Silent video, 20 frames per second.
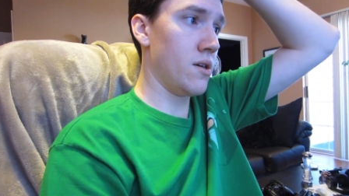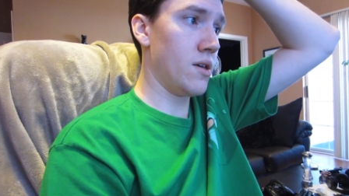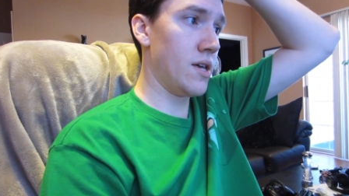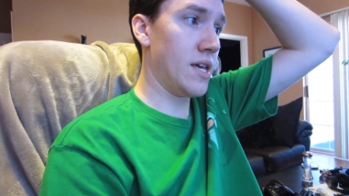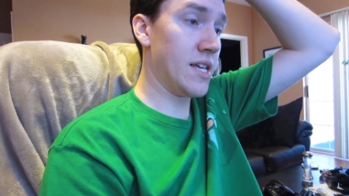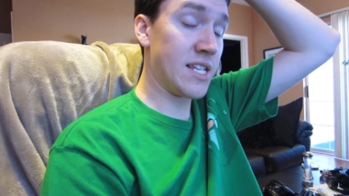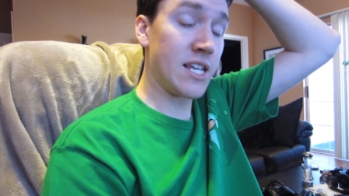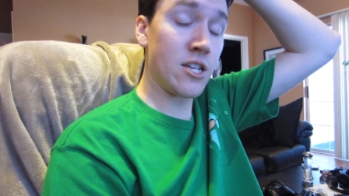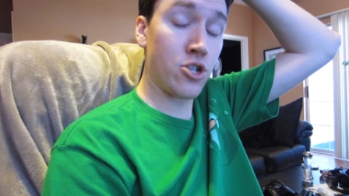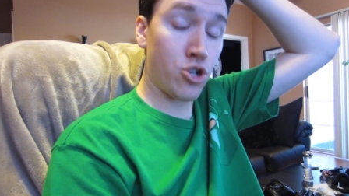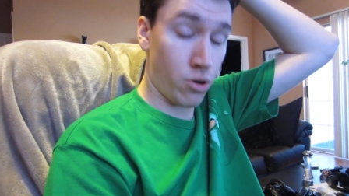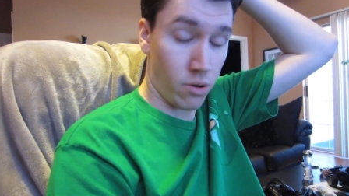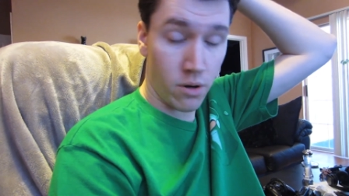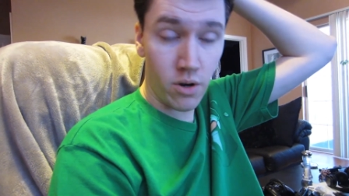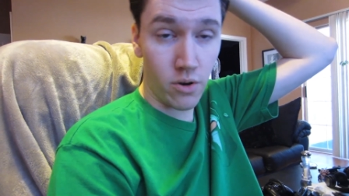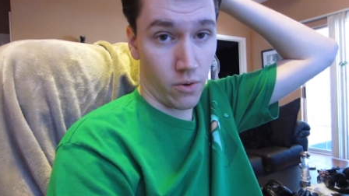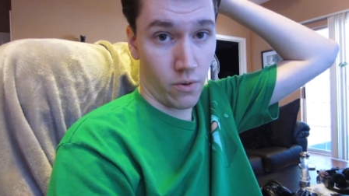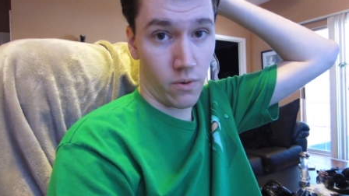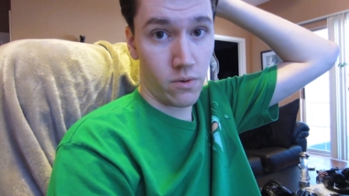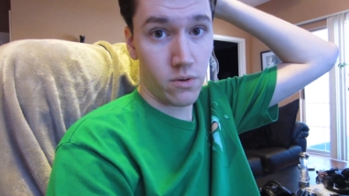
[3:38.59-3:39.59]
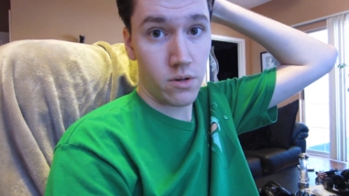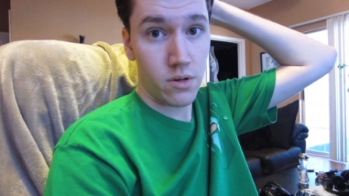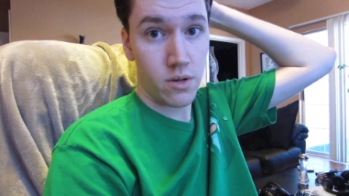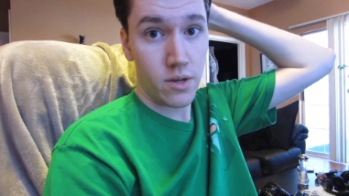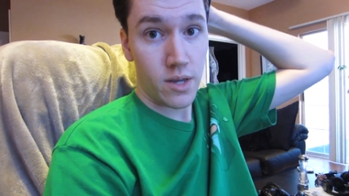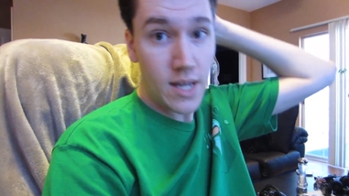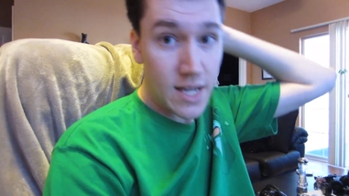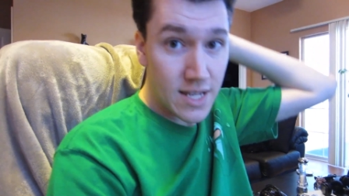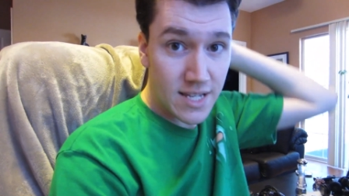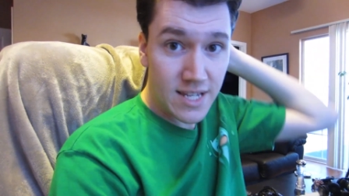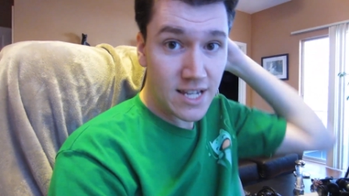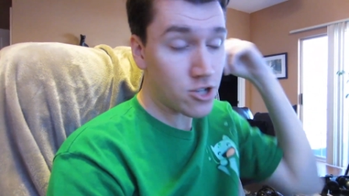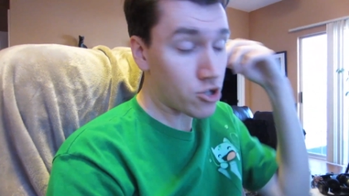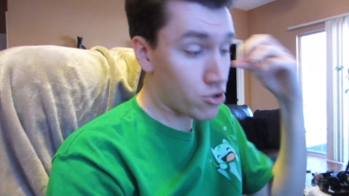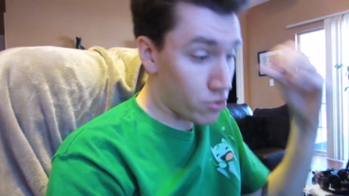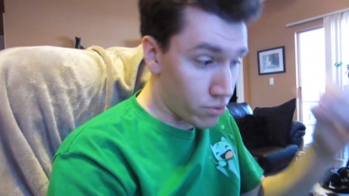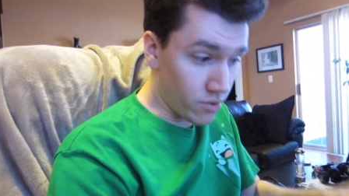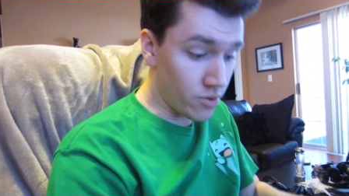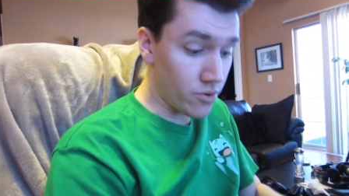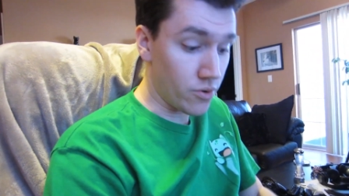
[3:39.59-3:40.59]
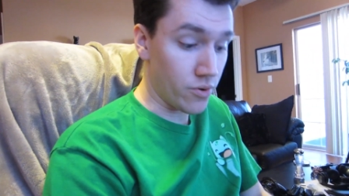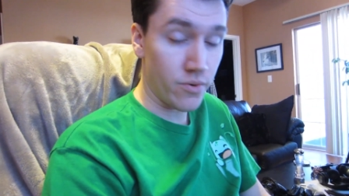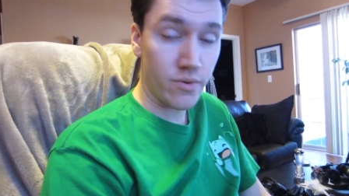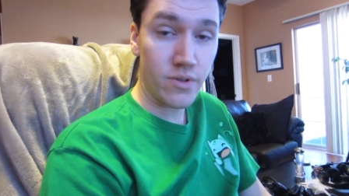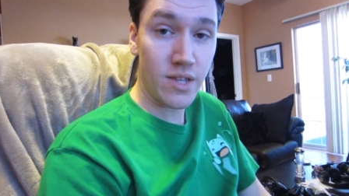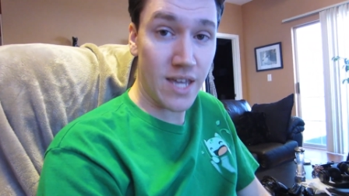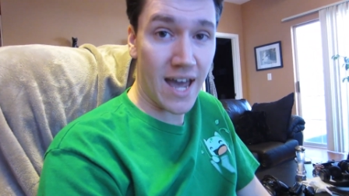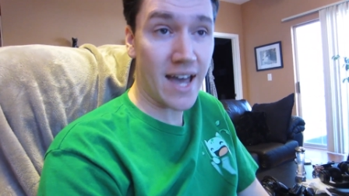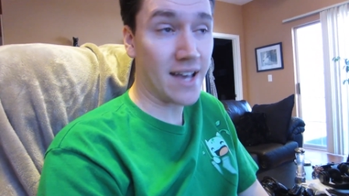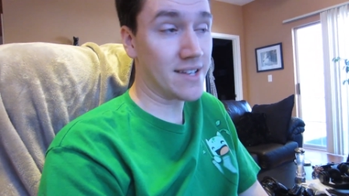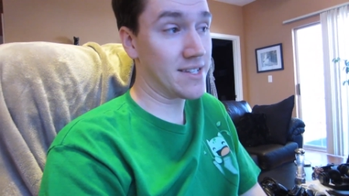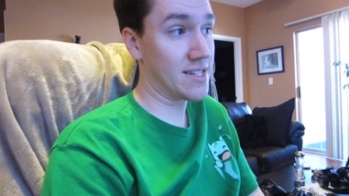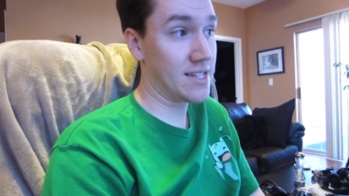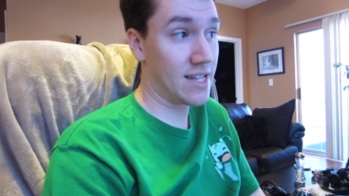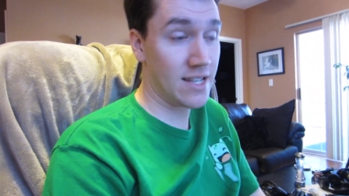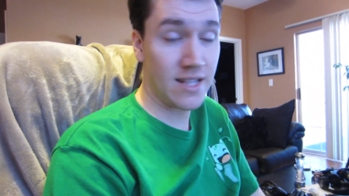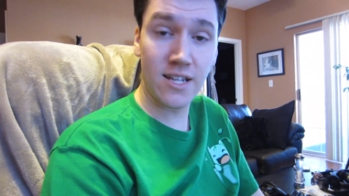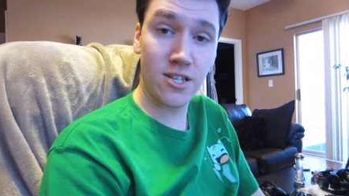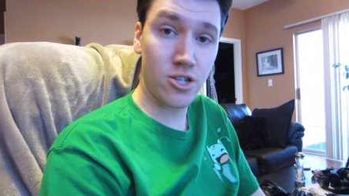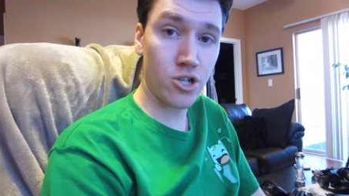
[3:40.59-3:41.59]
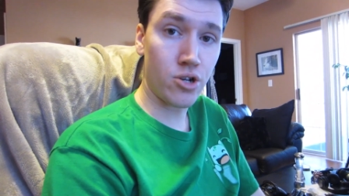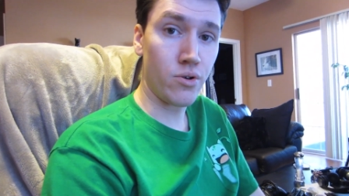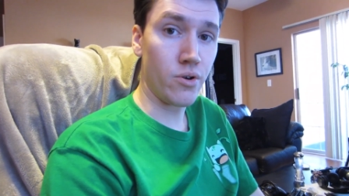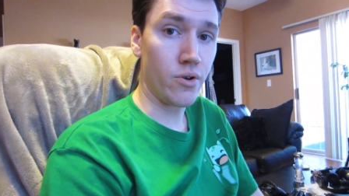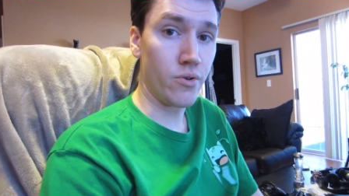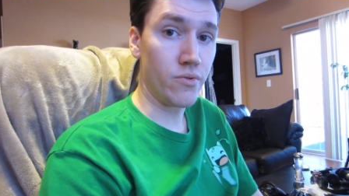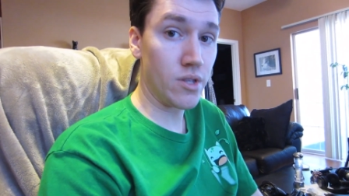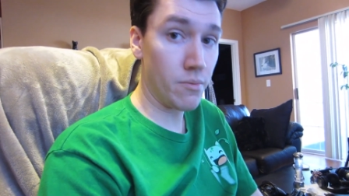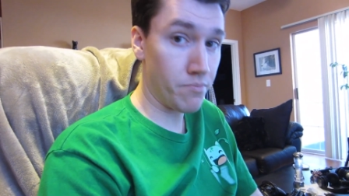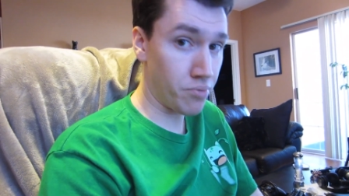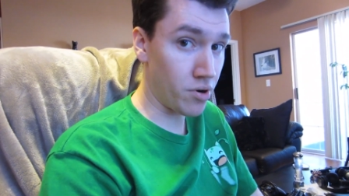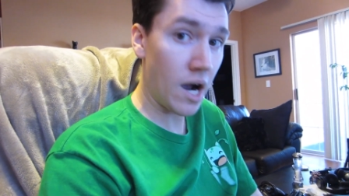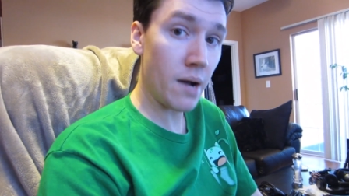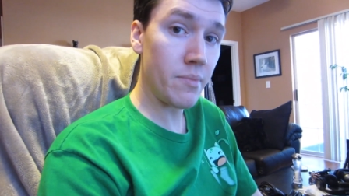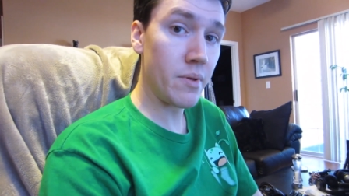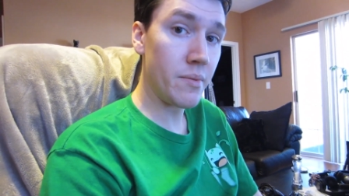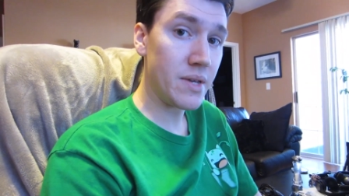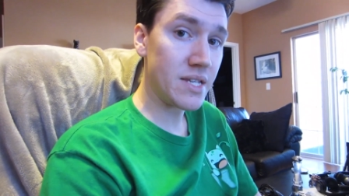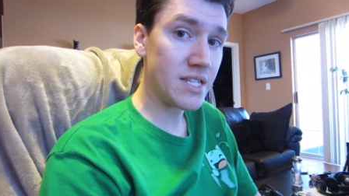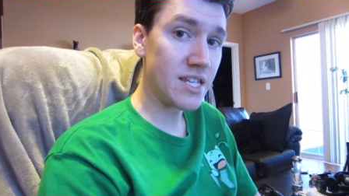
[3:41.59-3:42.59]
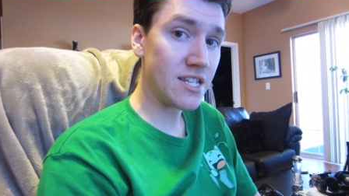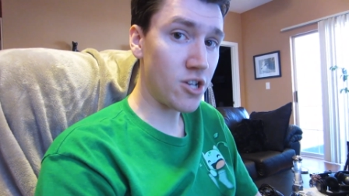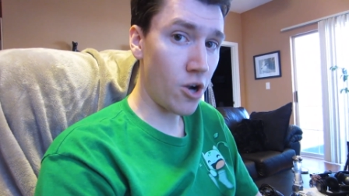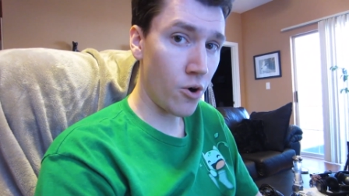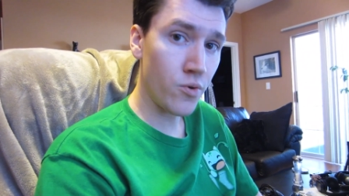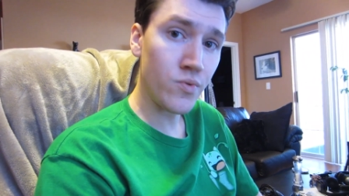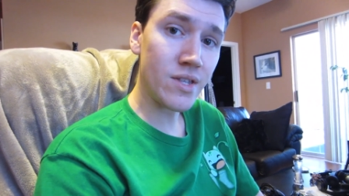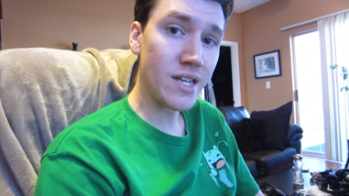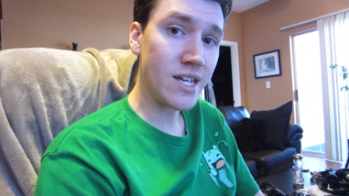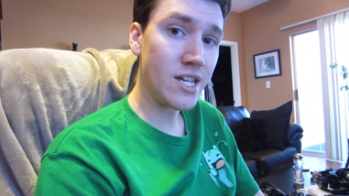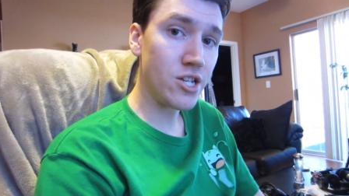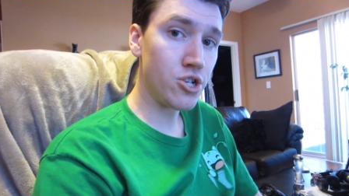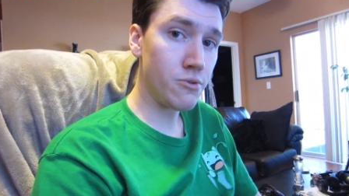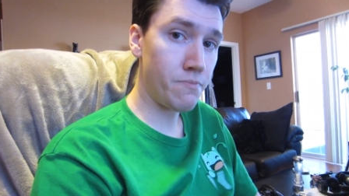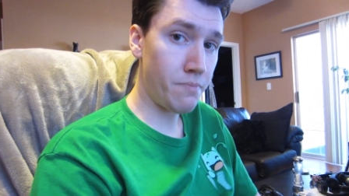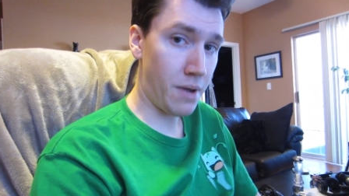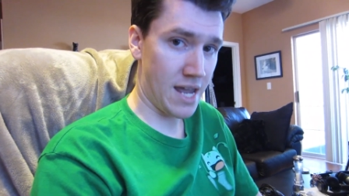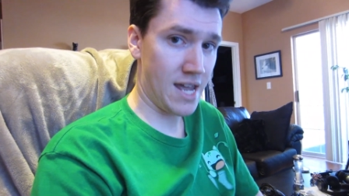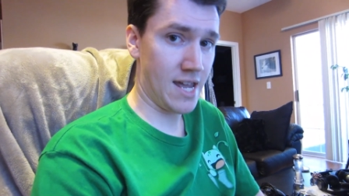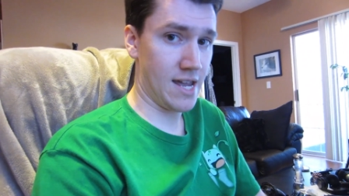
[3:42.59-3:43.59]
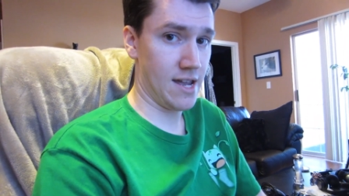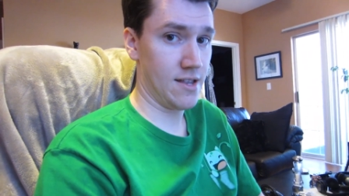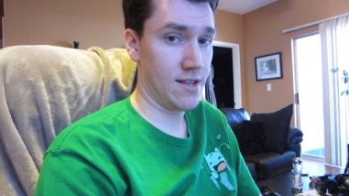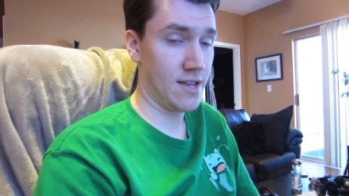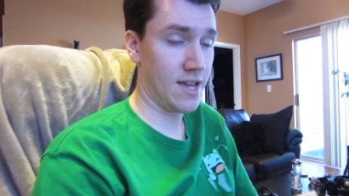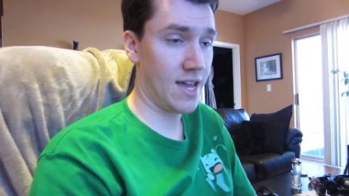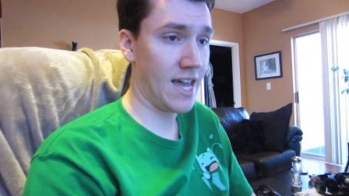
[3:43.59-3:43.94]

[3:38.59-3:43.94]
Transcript: is it true is it true? Yes, it is true. The problem is it's only in Japan.